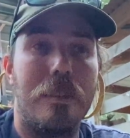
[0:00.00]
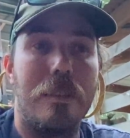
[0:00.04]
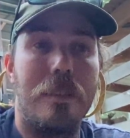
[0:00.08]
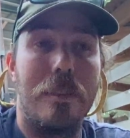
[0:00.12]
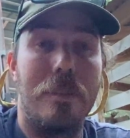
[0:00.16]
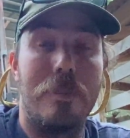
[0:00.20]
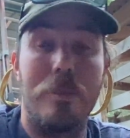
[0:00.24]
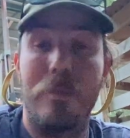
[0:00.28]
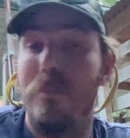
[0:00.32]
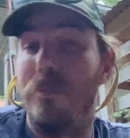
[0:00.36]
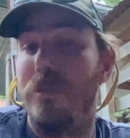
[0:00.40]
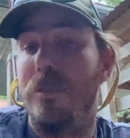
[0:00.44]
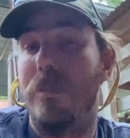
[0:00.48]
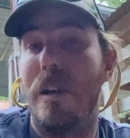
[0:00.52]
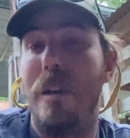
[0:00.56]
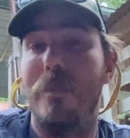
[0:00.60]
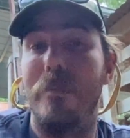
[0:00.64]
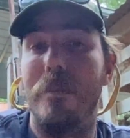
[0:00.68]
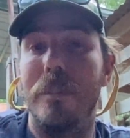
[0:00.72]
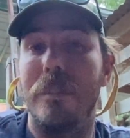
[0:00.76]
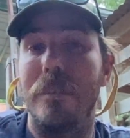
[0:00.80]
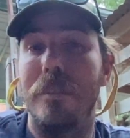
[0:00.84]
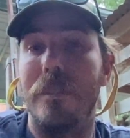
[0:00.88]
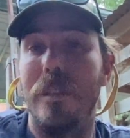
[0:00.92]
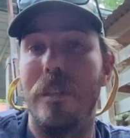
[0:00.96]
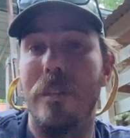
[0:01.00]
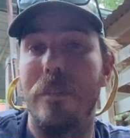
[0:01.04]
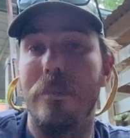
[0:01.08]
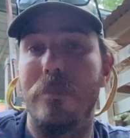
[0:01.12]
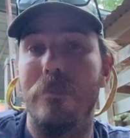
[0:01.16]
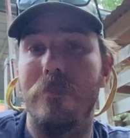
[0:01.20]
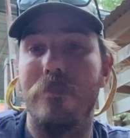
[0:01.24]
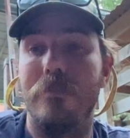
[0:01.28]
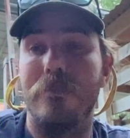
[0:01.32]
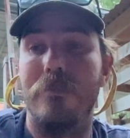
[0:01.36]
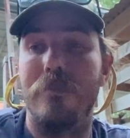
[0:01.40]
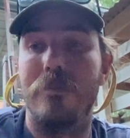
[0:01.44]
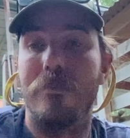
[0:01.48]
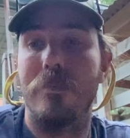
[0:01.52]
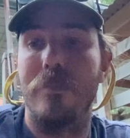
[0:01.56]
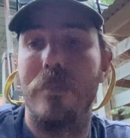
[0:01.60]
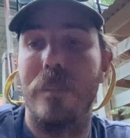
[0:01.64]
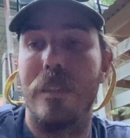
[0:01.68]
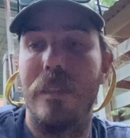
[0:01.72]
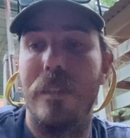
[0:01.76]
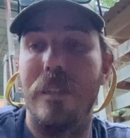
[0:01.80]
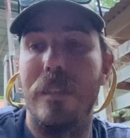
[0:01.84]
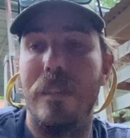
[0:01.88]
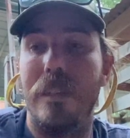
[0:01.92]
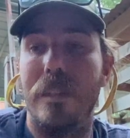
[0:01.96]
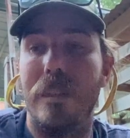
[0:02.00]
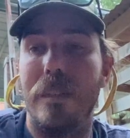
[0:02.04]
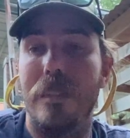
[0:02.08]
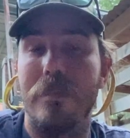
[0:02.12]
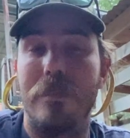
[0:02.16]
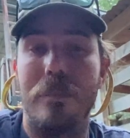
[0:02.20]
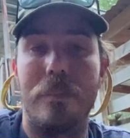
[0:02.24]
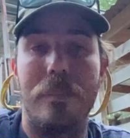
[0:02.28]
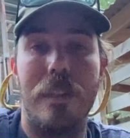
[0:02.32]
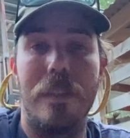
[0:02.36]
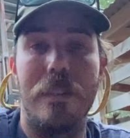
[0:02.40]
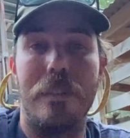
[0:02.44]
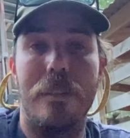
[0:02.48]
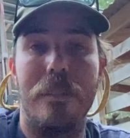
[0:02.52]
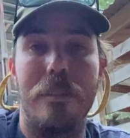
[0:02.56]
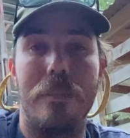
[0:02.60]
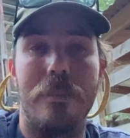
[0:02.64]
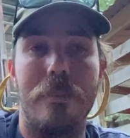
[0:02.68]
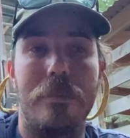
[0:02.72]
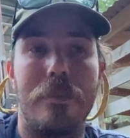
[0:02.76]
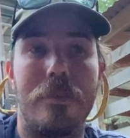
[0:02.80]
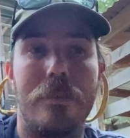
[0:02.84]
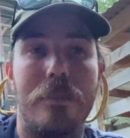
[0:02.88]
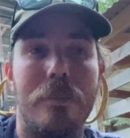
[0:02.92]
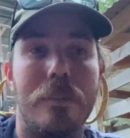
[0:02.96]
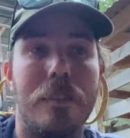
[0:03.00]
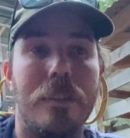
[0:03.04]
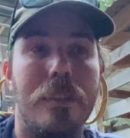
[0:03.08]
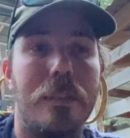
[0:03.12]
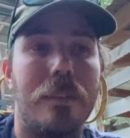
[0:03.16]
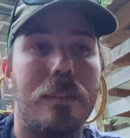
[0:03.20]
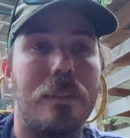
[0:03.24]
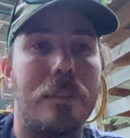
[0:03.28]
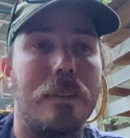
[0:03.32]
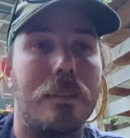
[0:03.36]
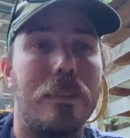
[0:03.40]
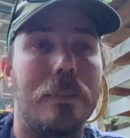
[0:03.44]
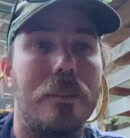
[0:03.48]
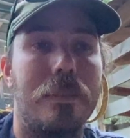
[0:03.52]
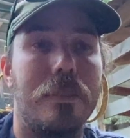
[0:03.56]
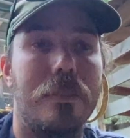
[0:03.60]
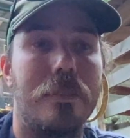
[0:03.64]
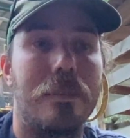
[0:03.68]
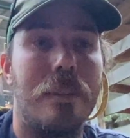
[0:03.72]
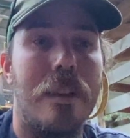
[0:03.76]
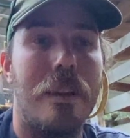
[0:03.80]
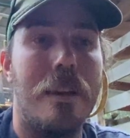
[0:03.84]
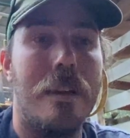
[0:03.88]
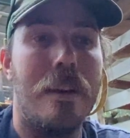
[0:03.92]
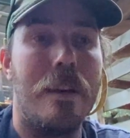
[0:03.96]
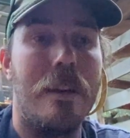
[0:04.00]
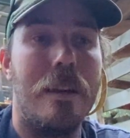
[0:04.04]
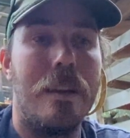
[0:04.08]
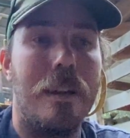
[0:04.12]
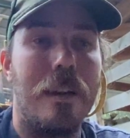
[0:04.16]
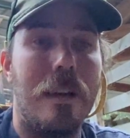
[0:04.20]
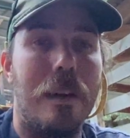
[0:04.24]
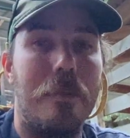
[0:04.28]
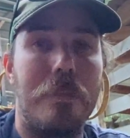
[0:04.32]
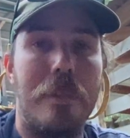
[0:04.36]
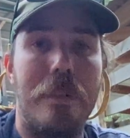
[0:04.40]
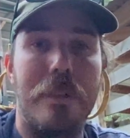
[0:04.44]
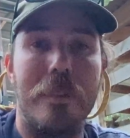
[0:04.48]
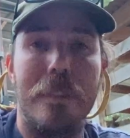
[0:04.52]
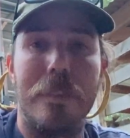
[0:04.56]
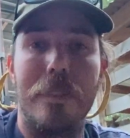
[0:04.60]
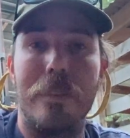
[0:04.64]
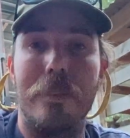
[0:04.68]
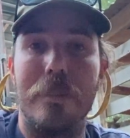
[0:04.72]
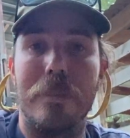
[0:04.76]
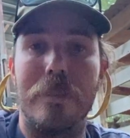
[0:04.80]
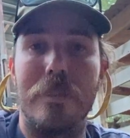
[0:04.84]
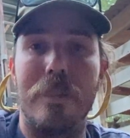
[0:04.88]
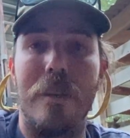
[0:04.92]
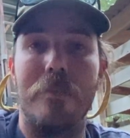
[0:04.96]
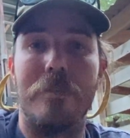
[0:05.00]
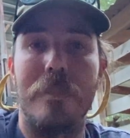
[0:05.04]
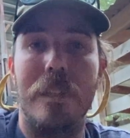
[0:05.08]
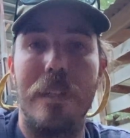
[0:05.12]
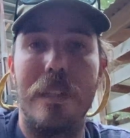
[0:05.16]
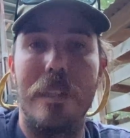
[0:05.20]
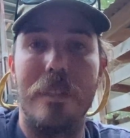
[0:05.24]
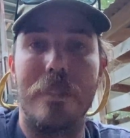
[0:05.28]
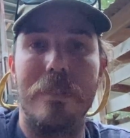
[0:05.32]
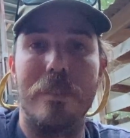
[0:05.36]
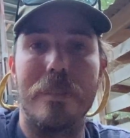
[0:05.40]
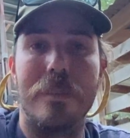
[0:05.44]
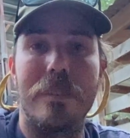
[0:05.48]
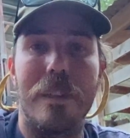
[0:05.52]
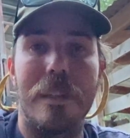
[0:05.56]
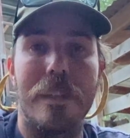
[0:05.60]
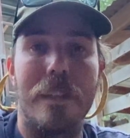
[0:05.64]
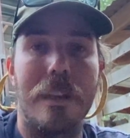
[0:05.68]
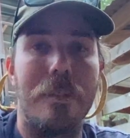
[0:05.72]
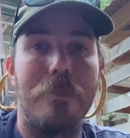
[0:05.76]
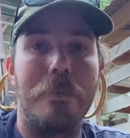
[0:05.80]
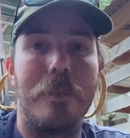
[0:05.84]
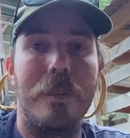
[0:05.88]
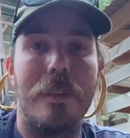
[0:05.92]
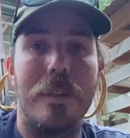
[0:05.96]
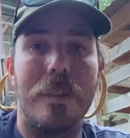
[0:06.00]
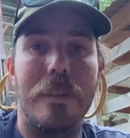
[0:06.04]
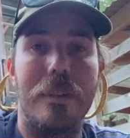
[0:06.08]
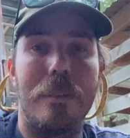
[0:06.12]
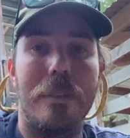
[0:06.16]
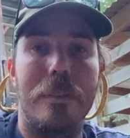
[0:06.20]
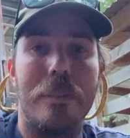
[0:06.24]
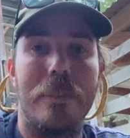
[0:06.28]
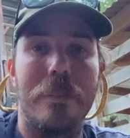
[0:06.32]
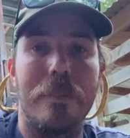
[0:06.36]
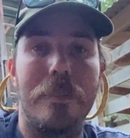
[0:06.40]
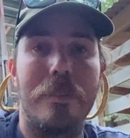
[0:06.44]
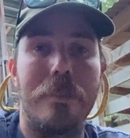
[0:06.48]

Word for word: uh, subscribe to the channel and stay tuned because I'm always doing something interesting up here.